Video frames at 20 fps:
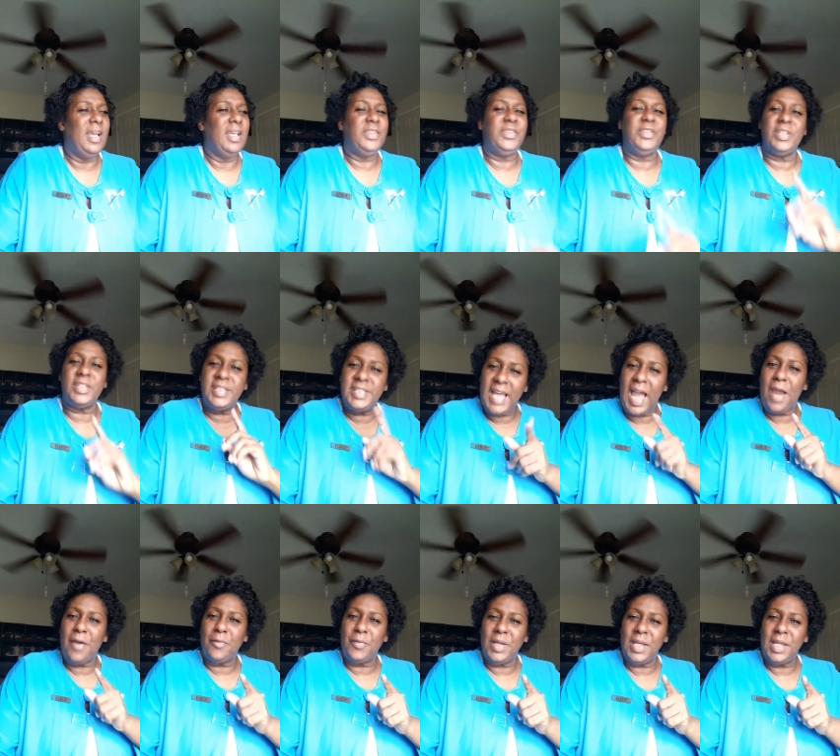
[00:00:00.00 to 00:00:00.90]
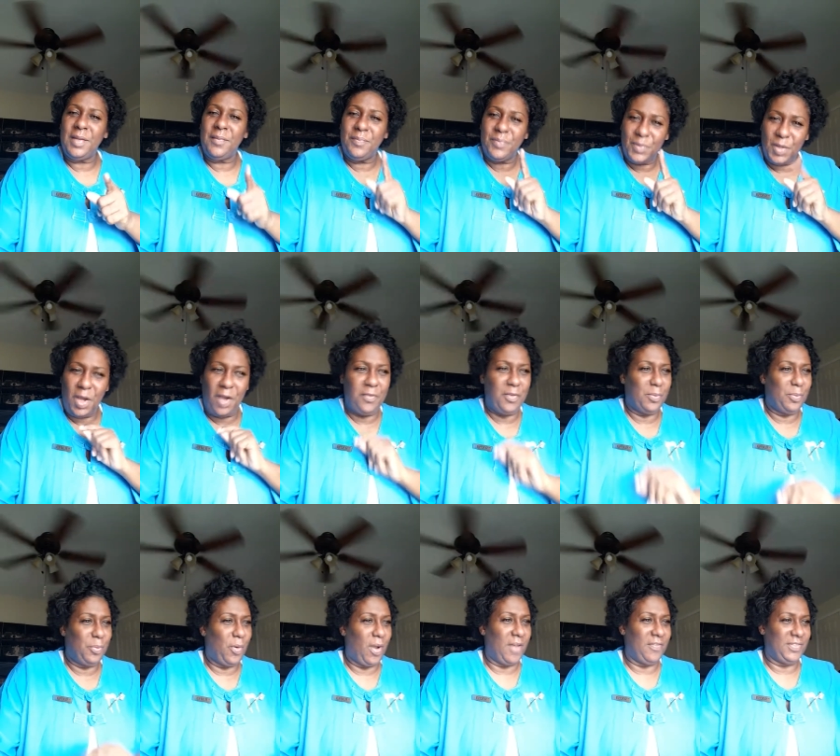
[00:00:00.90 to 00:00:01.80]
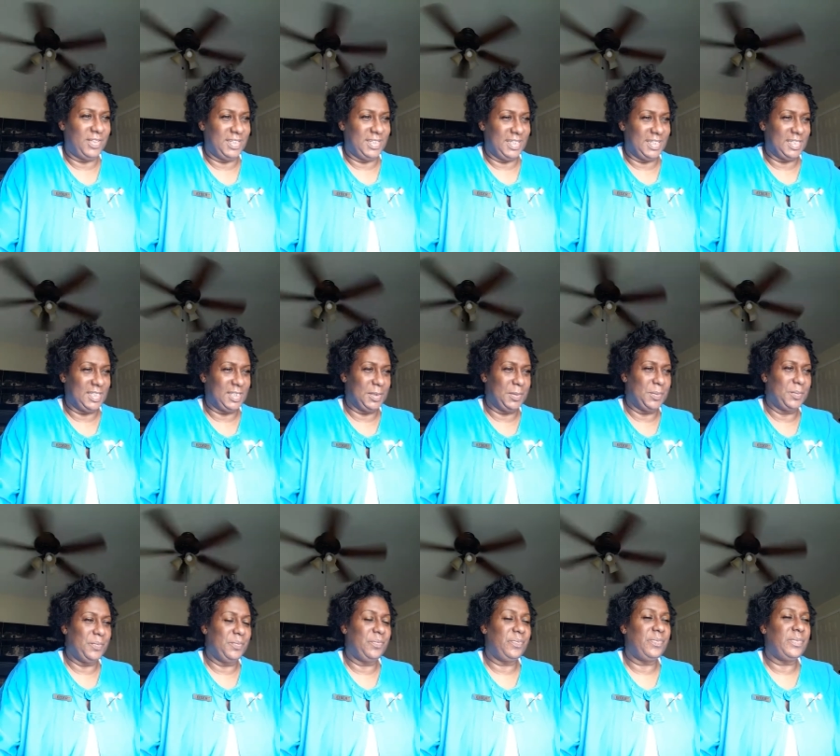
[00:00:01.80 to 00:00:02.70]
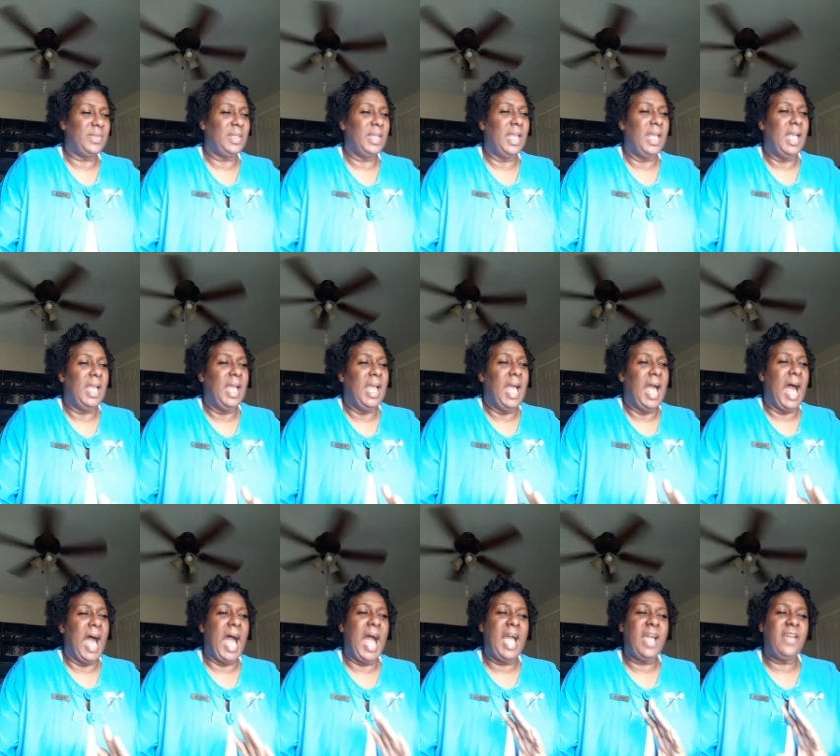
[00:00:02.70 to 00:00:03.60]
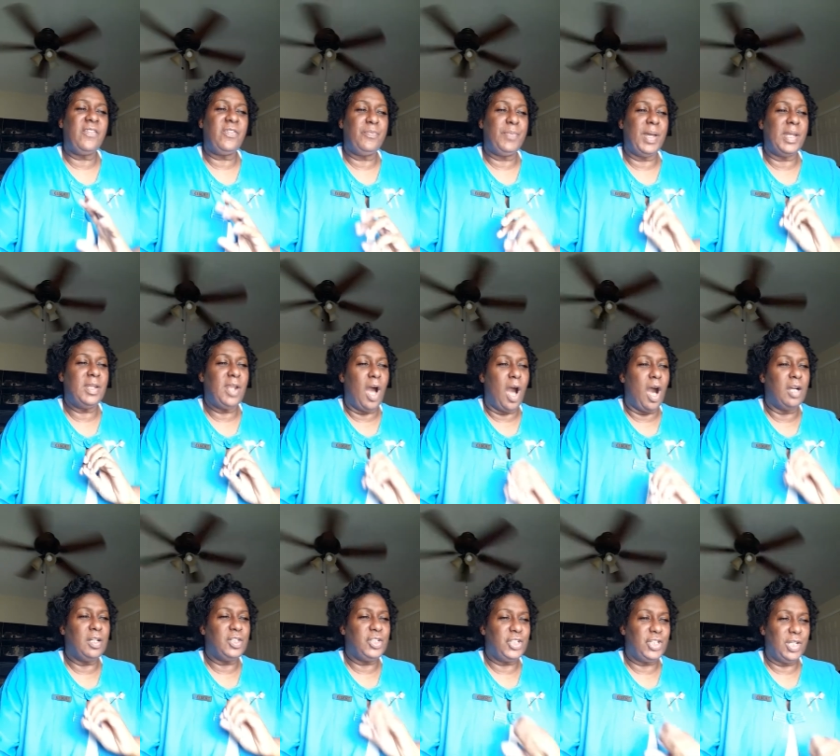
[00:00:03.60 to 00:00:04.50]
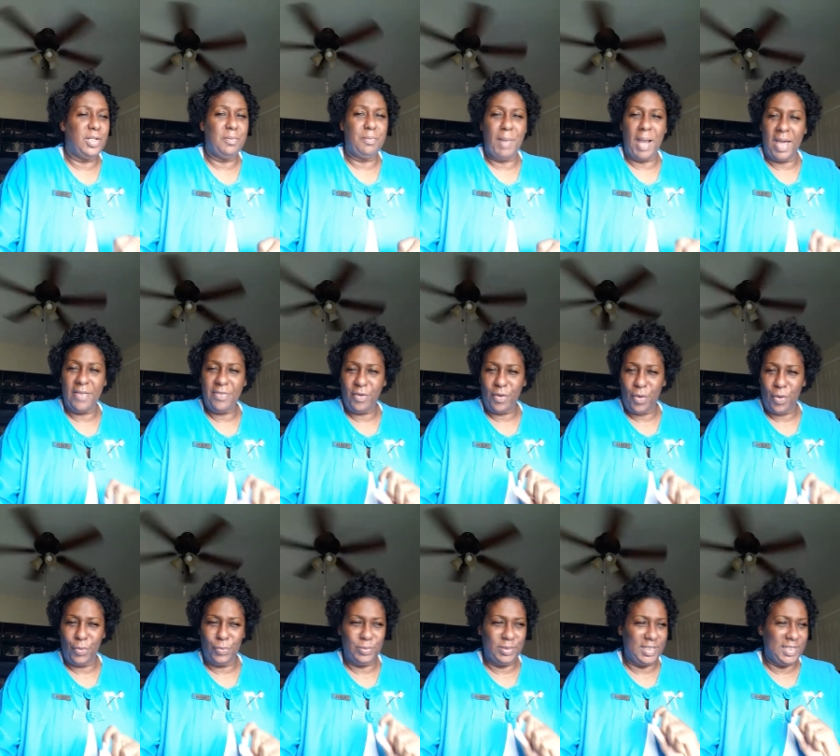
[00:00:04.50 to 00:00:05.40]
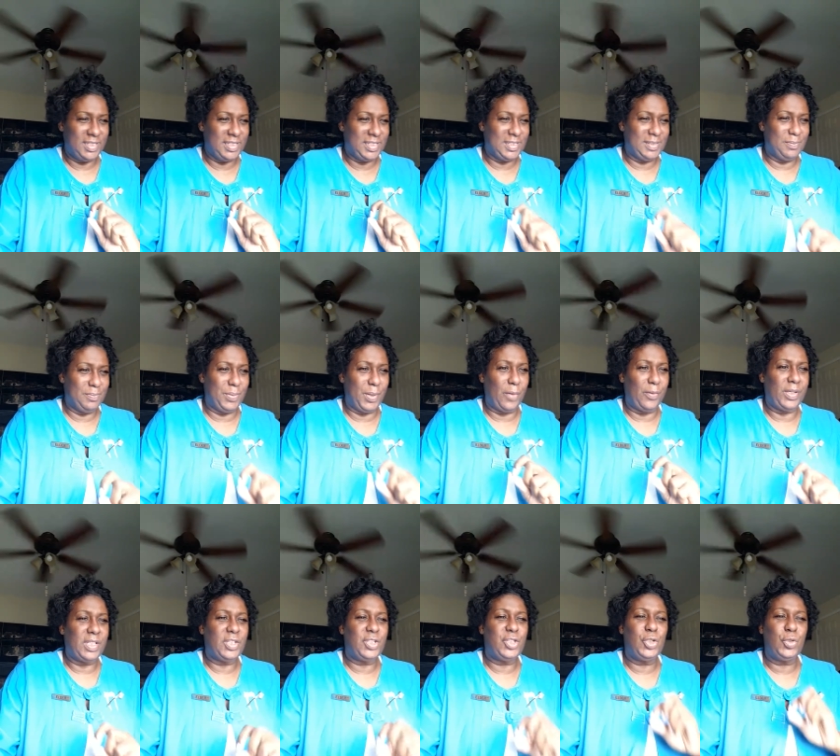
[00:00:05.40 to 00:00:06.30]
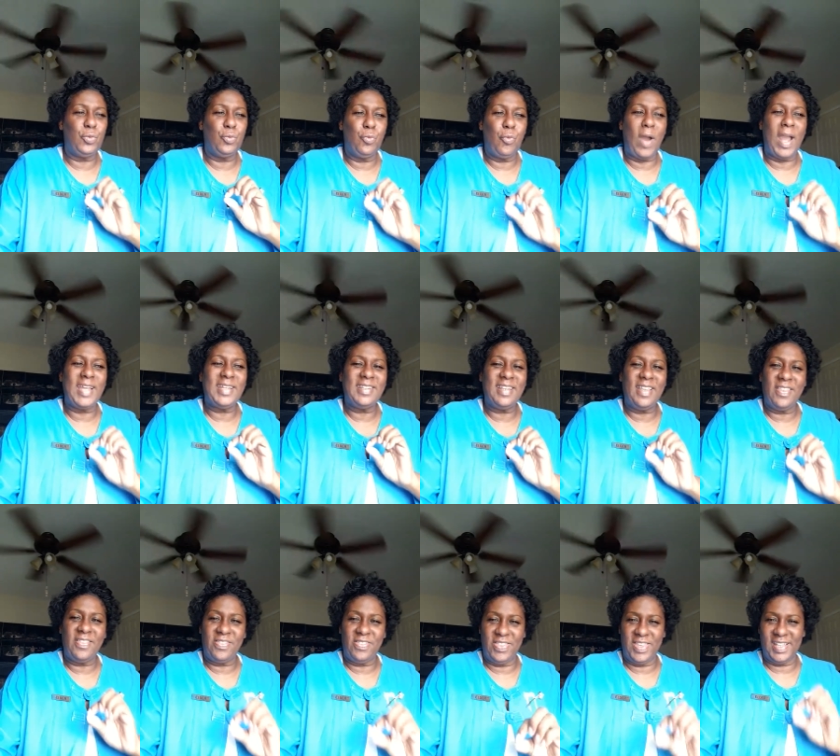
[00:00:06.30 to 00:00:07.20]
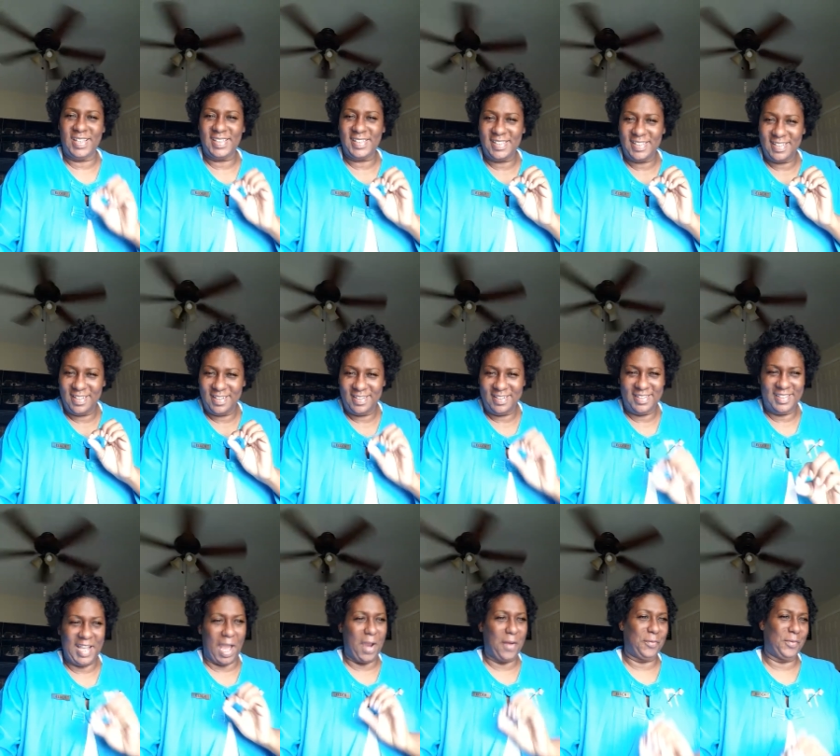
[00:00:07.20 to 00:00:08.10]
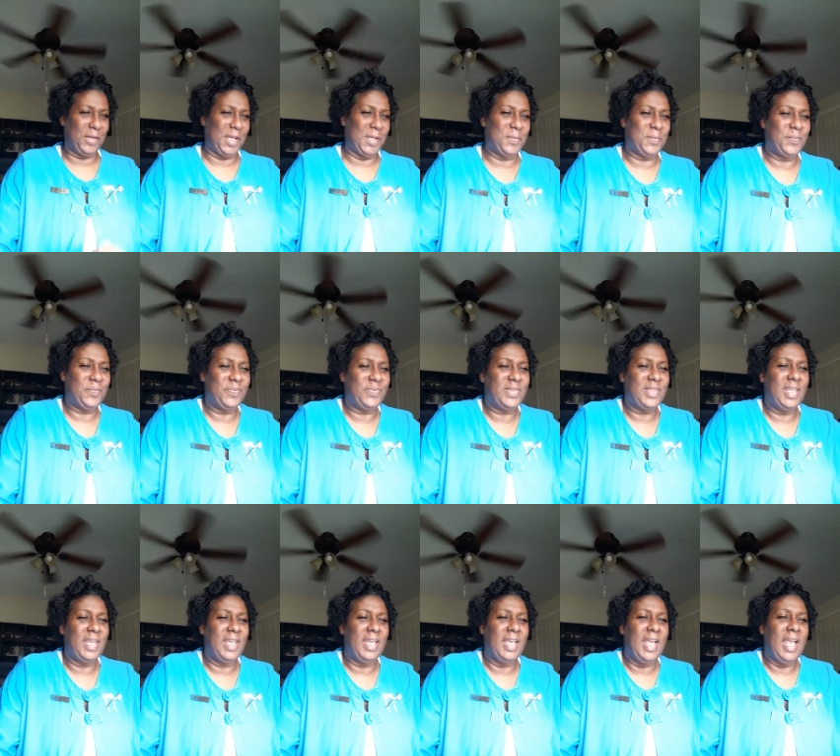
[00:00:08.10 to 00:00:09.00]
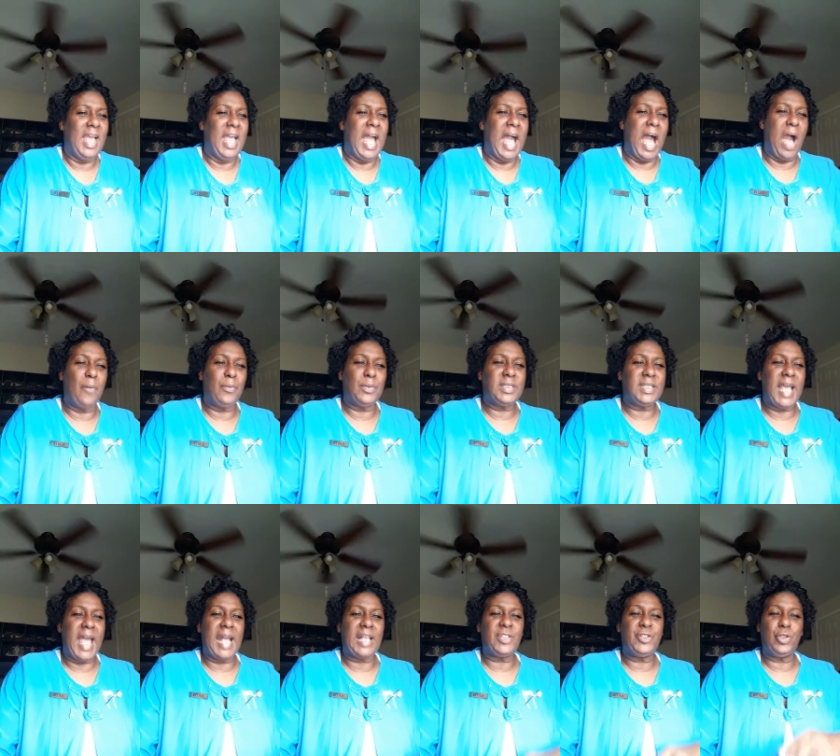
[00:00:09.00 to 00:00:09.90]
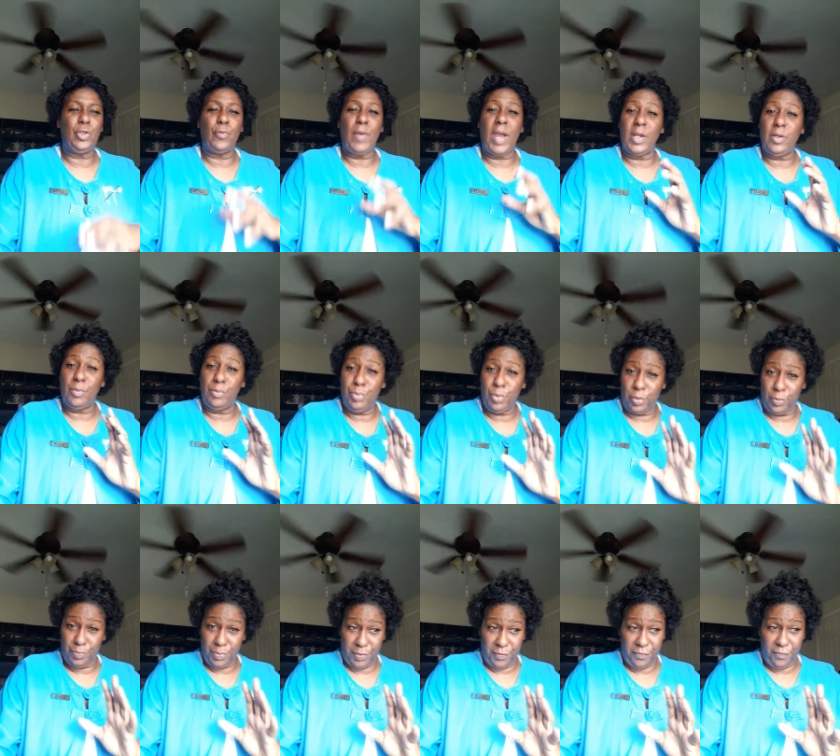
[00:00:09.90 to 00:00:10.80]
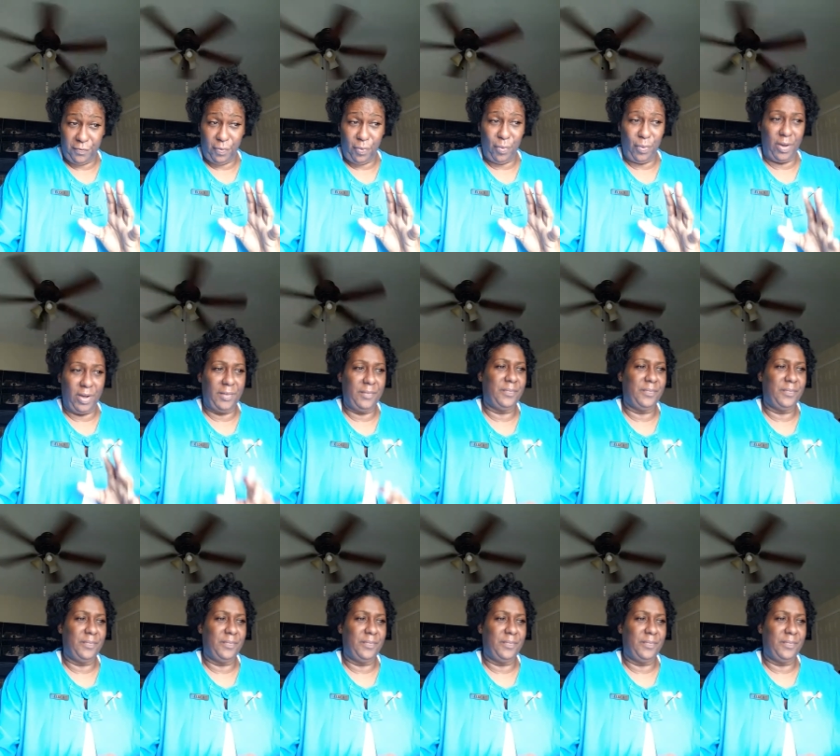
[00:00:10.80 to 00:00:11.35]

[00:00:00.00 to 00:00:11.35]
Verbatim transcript: The Diary of a Prophetess. I've been unctioned by the Holy Spirit to write this diary. I was asked to write a book before.